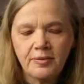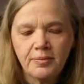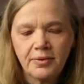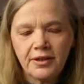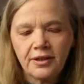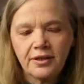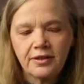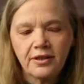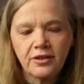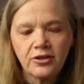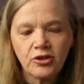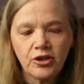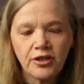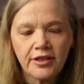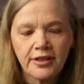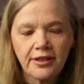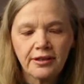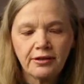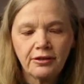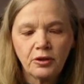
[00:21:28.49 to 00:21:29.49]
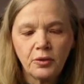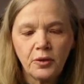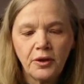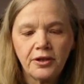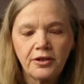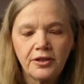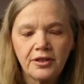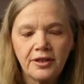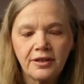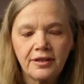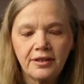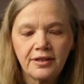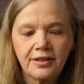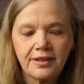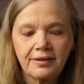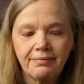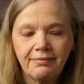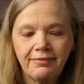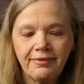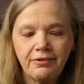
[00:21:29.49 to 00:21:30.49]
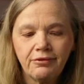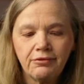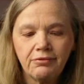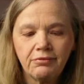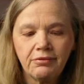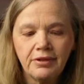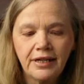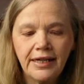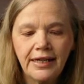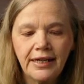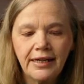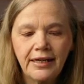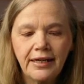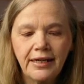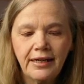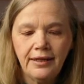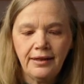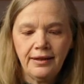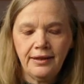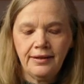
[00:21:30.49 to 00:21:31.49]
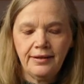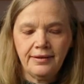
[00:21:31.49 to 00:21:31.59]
but this is just a little quote, and this really